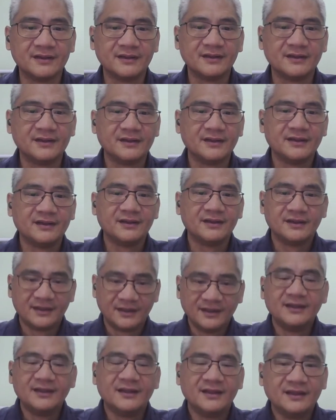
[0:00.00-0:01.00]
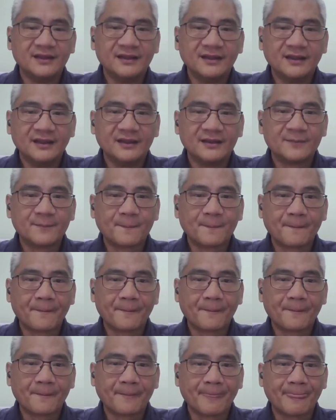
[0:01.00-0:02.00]

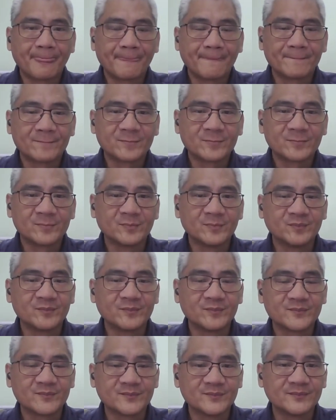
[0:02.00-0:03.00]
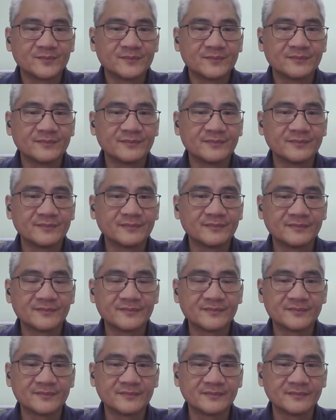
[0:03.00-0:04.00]

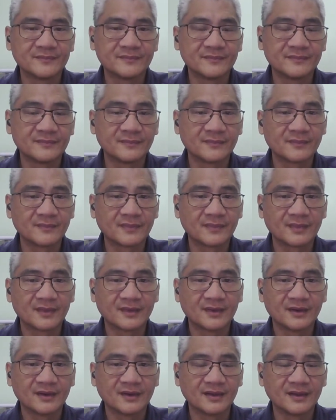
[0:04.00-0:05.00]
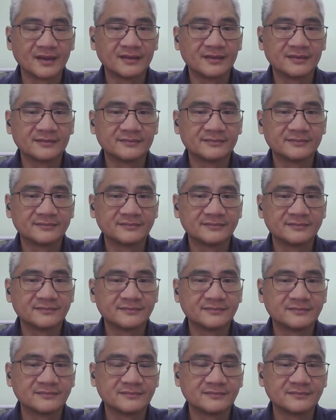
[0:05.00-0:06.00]

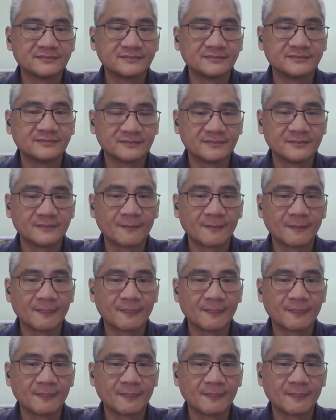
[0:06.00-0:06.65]
[no speech]